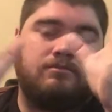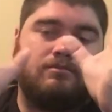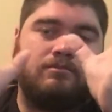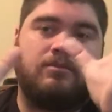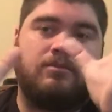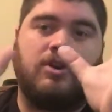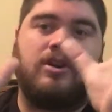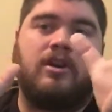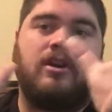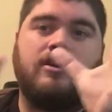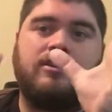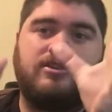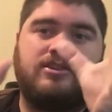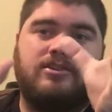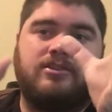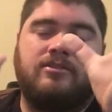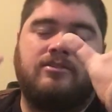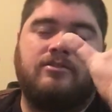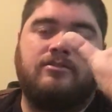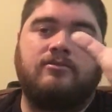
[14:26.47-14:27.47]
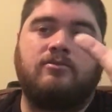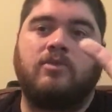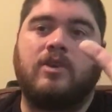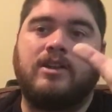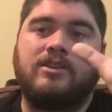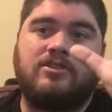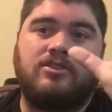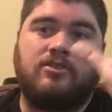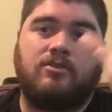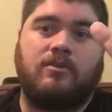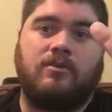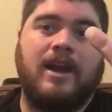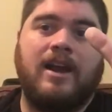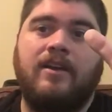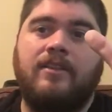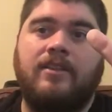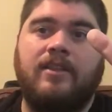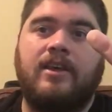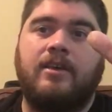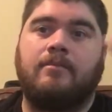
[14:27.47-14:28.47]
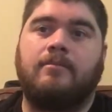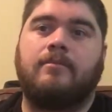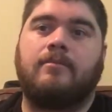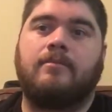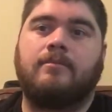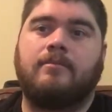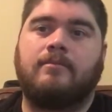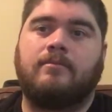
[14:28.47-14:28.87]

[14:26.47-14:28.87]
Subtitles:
regards to what's around them,